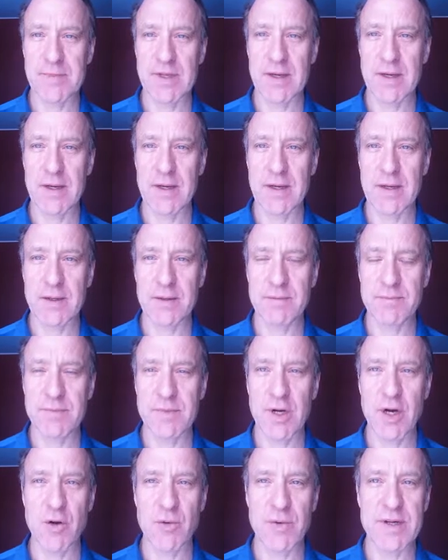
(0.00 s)
uh,
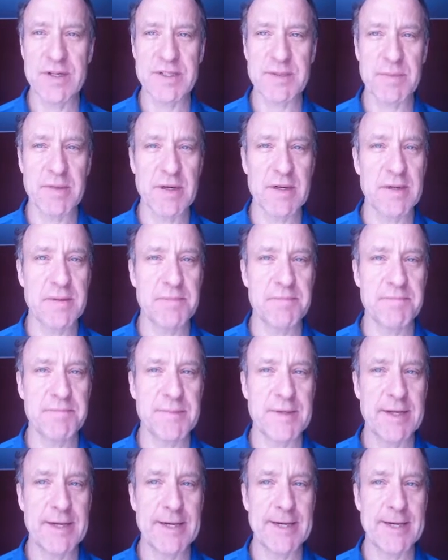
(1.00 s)
charisma,
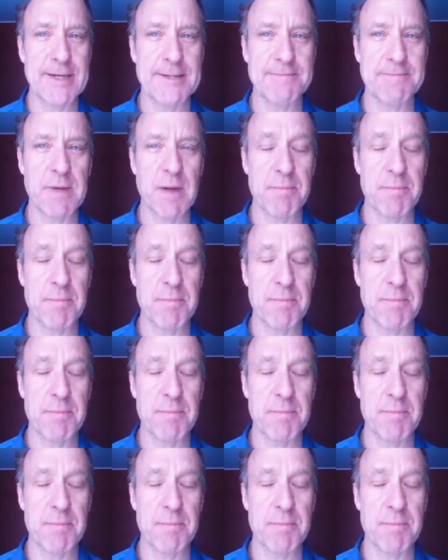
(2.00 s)
um,